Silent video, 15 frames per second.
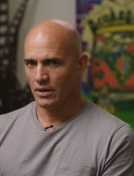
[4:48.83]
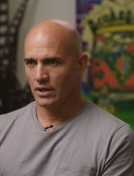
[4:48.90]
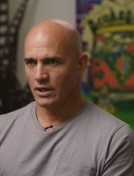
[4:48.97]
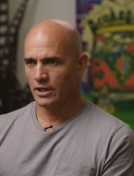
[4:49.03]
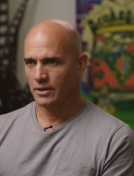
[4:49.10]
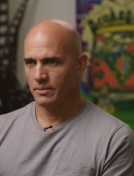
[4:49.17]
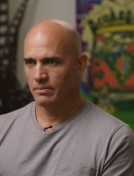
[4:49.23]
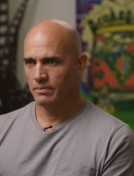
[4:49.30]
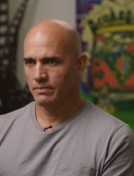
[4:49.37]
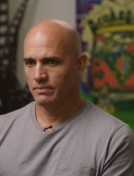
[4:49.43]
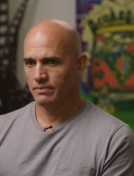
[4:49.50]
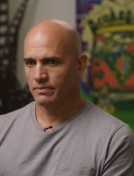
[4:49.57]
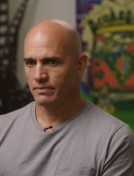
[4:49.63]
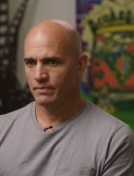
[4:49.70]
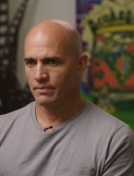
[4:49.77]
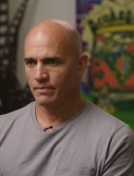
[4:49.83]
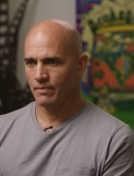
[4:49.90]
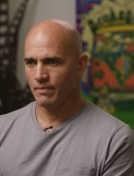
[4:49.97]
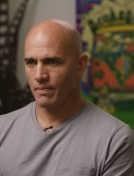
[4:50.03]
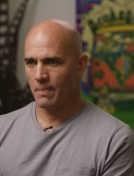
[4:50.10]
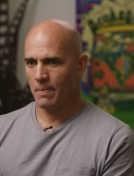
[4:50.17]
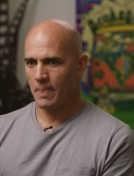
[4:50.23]
Um,
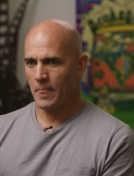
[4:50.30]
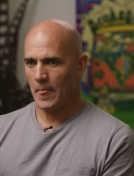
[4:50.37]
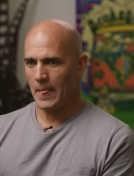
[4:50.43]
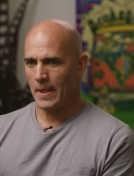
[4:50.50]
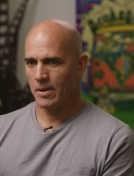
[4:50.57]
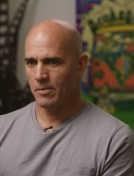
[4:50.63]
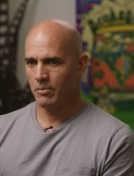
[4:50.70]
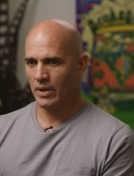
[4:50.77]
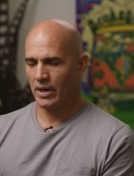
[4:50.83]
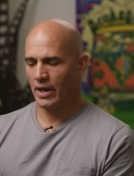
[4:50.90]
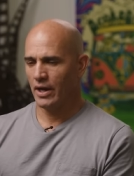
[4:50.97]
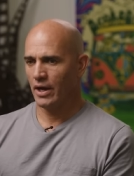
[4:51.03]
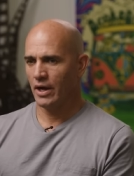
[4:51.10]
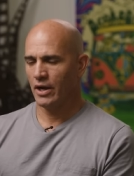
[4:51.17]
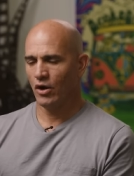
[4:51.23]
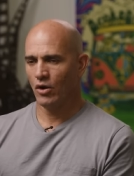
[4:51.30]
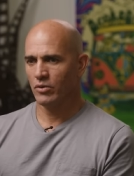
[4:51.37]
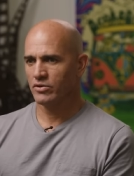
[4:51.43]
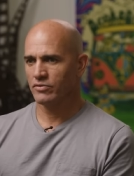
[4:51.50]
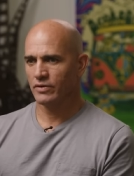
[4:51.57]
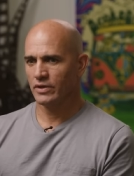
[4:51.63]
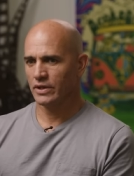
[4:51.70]
but I, I,
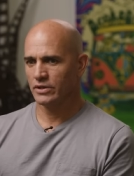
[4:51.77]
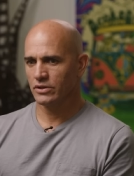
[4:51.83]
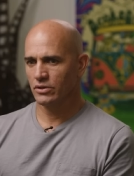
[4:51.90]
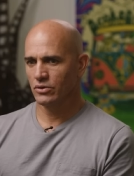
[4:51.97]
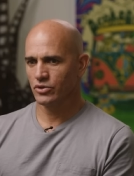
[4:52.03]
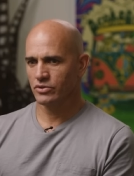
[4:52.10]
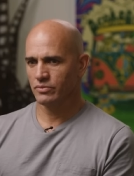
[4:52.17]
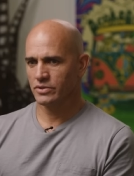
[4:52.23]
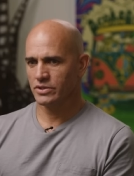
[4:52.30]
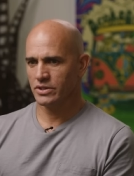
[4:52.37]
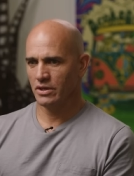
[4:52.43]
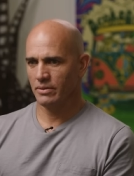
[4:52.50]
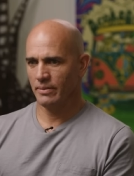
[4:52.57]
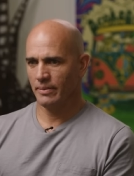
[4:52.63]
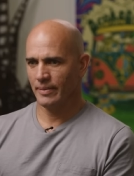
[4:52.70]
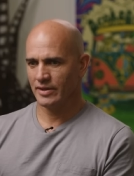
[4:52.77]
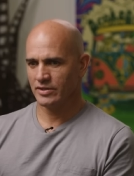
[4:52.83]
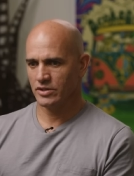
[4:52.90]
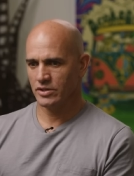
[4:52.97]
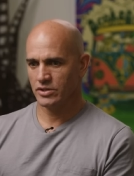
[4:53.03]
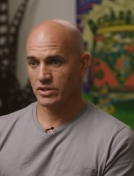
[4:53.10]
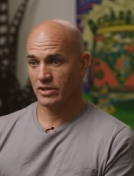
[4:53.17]
always felt like the ocean was sending me
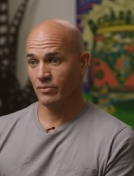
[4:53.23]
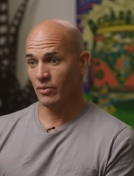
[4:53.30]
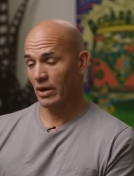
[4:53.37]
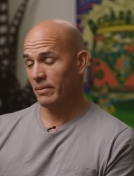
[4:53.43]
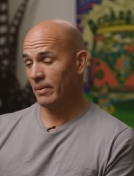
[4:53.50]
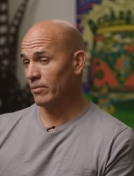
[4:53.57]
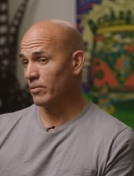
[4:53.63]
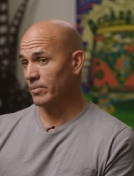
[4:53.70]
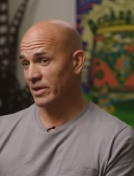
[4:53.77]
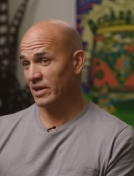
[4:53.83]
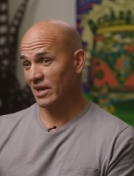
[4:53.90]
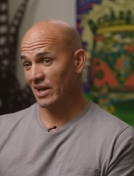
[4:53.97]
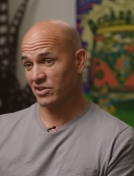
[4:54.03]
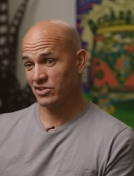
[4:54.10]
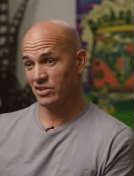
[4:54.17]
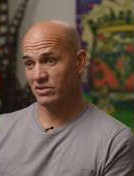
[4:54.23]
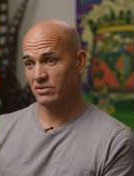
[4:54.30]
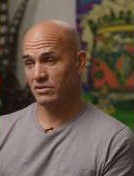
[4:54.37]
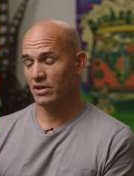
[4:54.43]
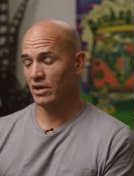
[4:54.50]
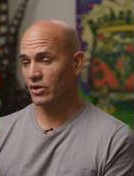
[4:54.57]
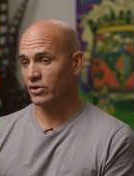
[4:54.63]
messages. Even, I remember being actually
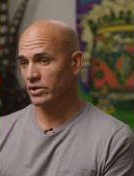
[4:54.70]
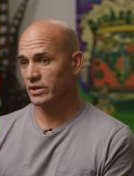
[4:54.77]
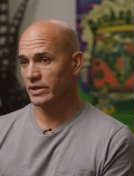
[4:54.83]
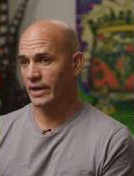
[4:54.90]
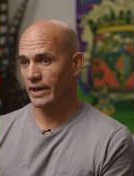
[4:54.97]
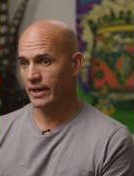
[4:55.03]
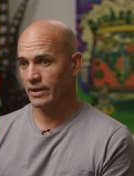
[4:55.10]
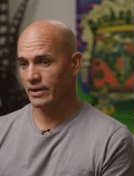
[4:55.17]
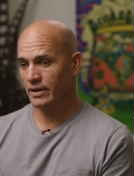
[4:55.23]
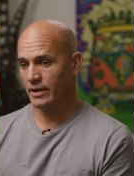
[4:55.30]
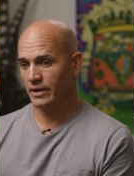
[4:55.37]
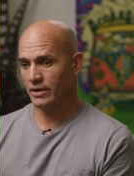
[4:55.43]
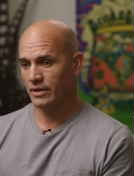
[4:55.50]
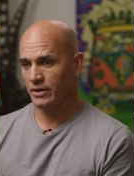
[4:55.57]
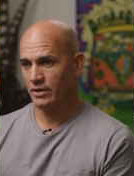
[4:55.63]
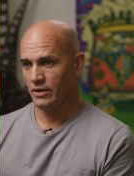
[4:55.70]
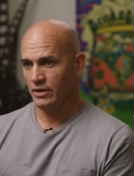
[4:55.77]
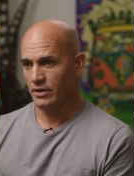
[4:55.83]
younger than that, and